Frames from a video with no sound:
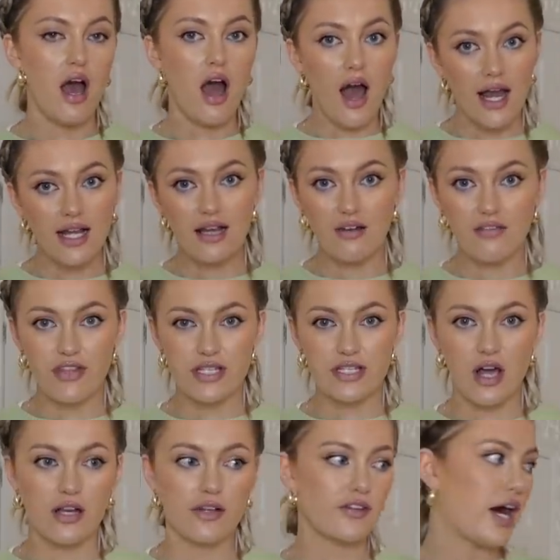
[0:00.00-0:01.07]
I love this
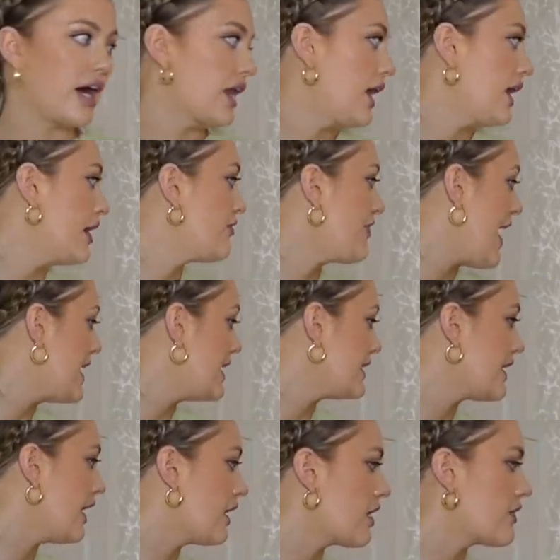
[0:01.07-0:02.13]
kind of color. I love any
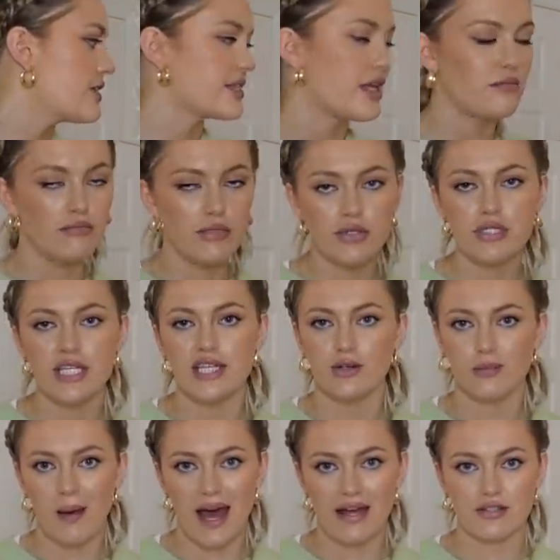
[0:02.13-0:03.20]
color that's like muted
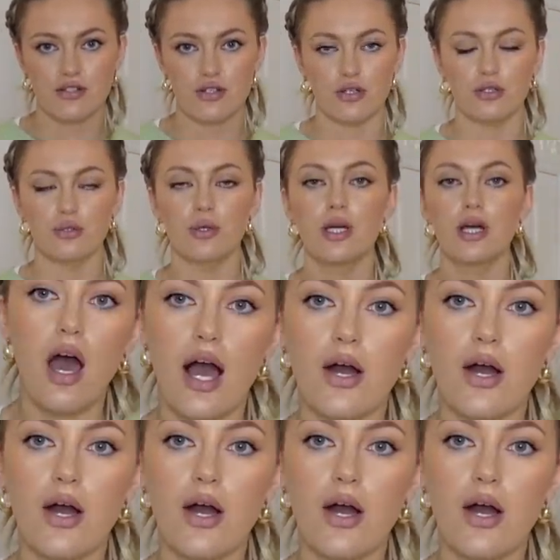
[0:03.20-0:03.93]
or pastel.